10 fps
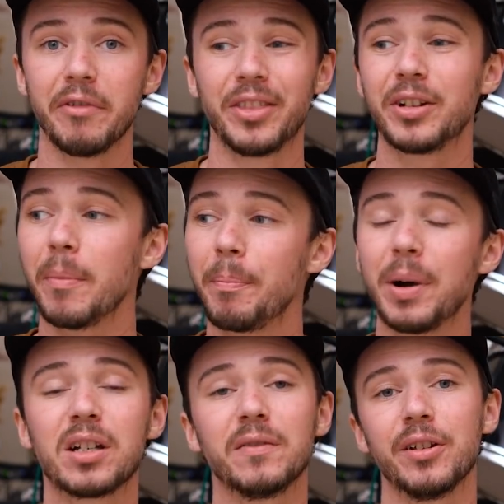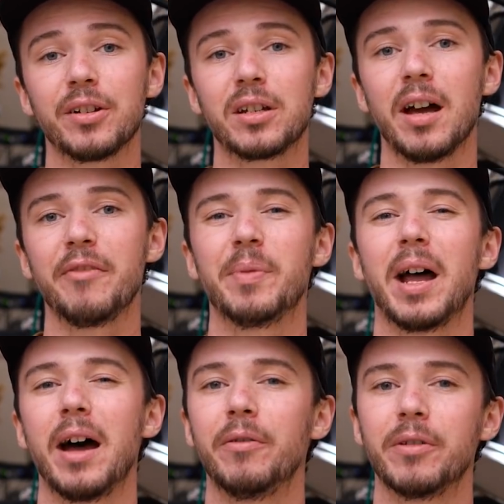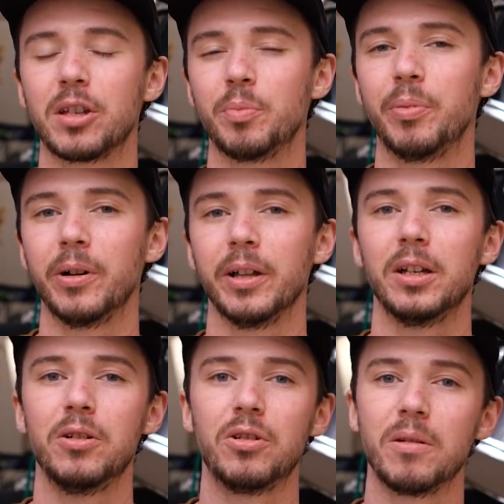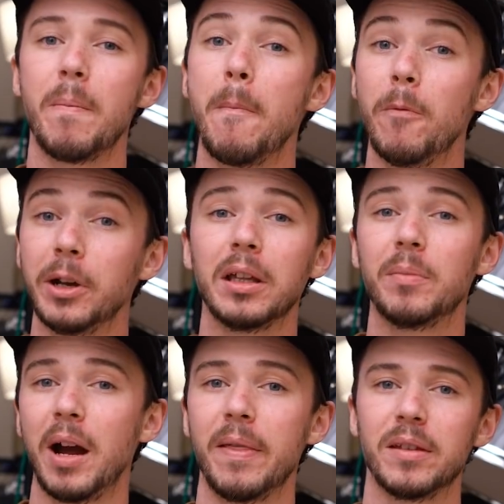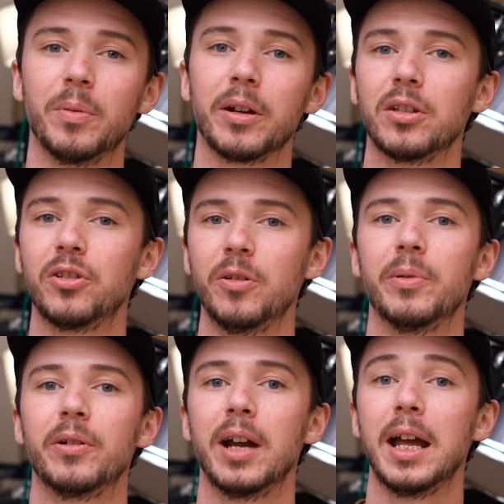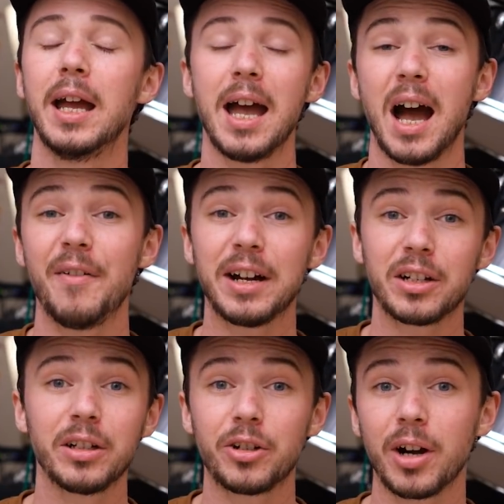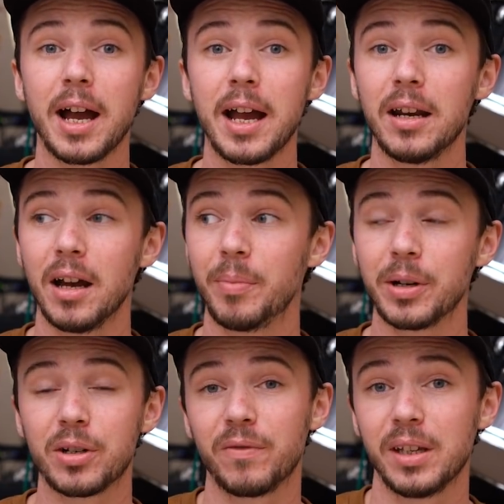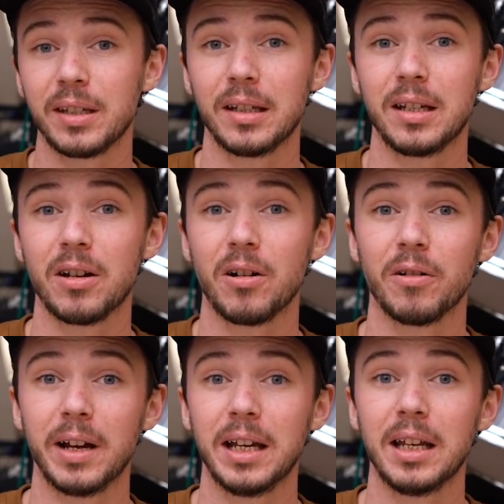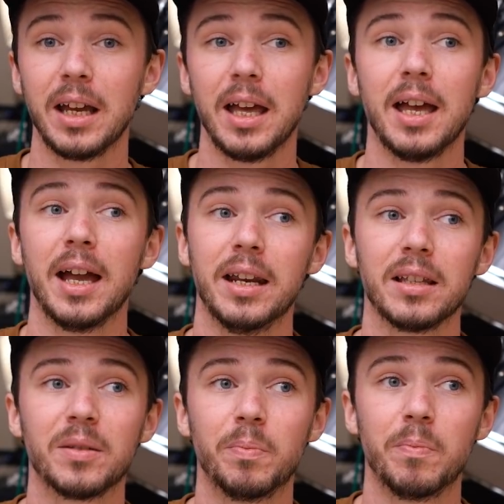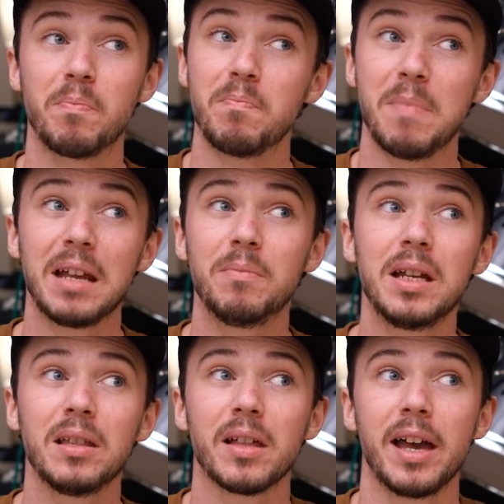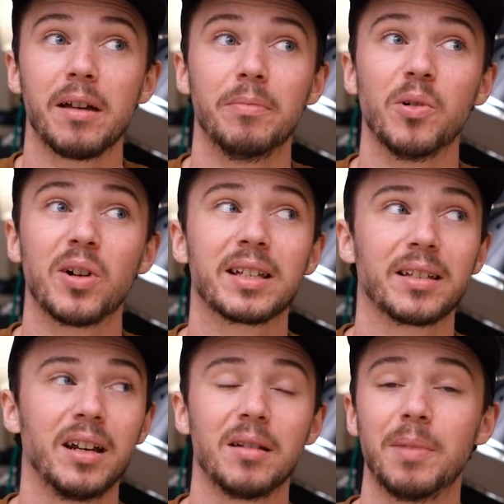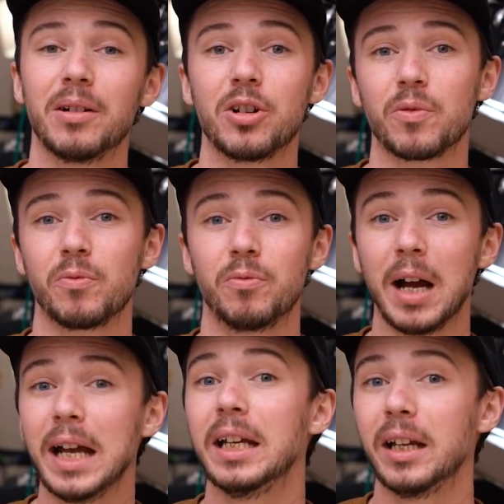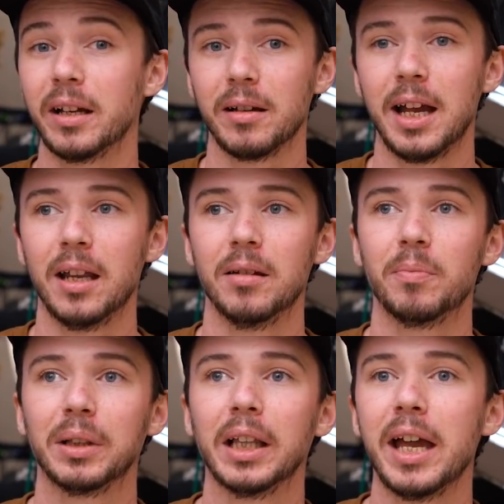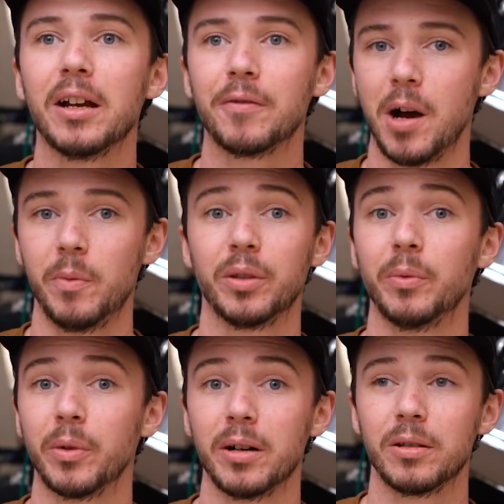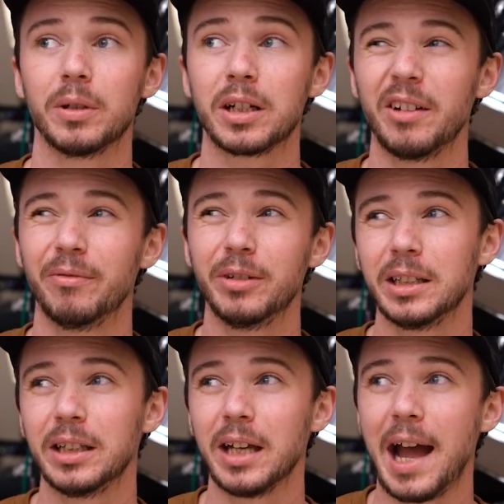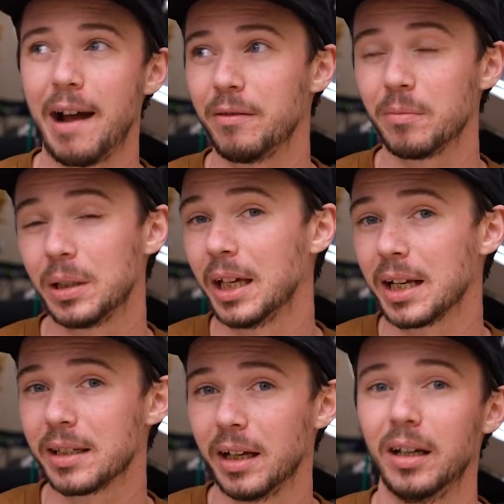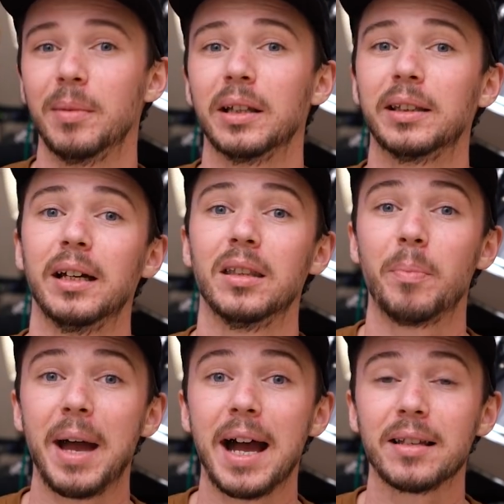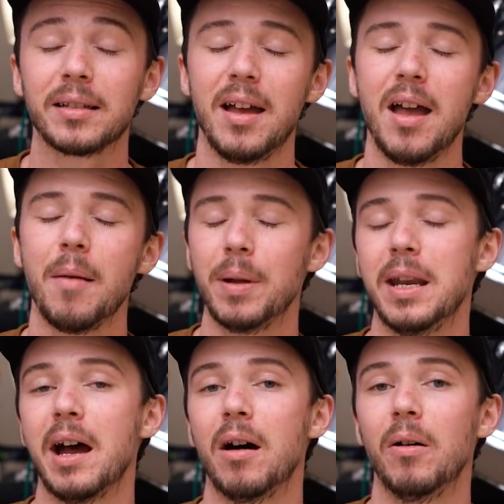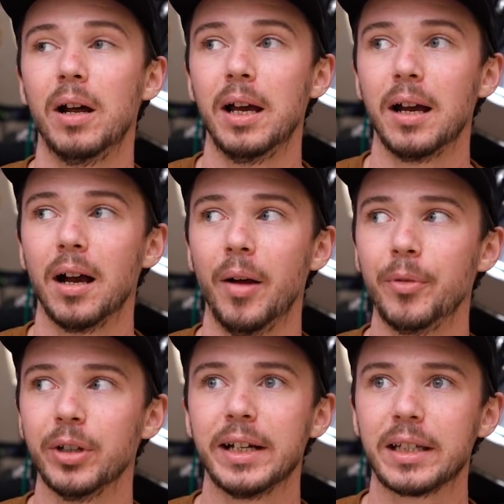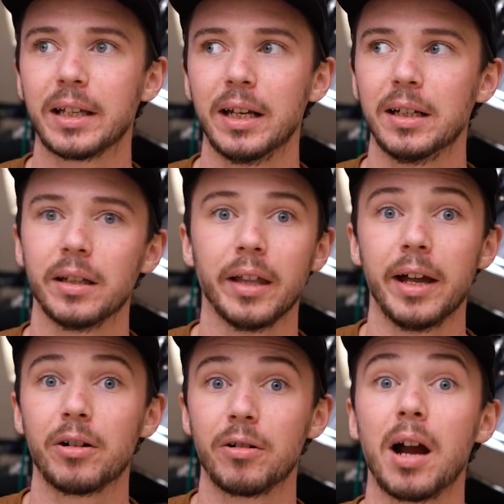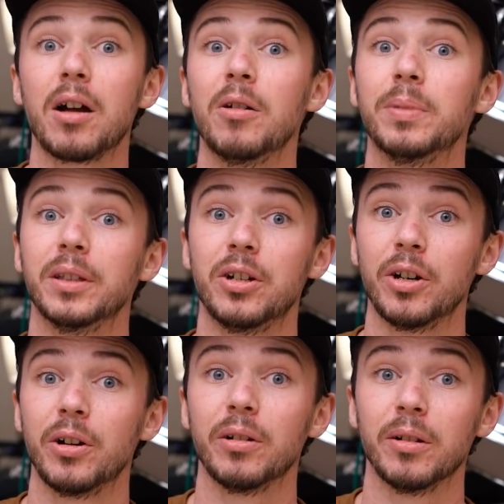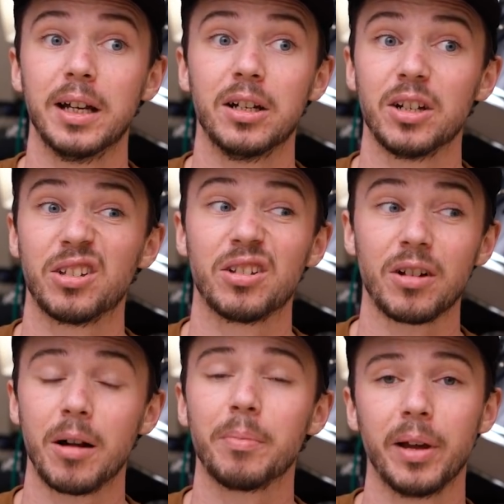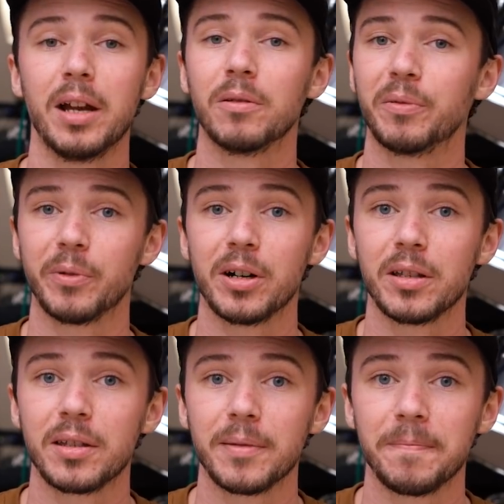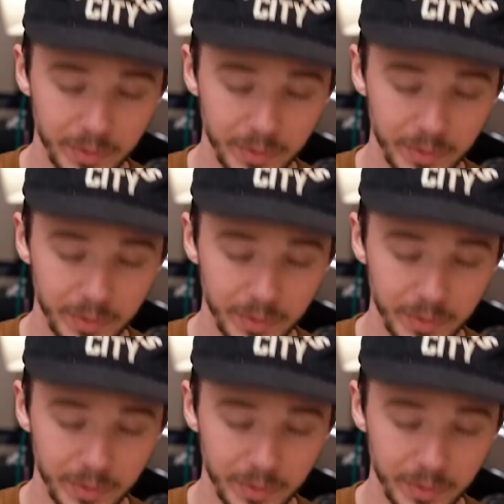There's a bunch of other stuff, but I don't want to spoil it. You should really buy this book. It's super great. I've actually tried a bunch of things in here already, and it's made me like more excited about just writing and playing around with words, which I really haven't been that excited about that in the past, but now I'm really excited to like crack open the journal and just start playing with words.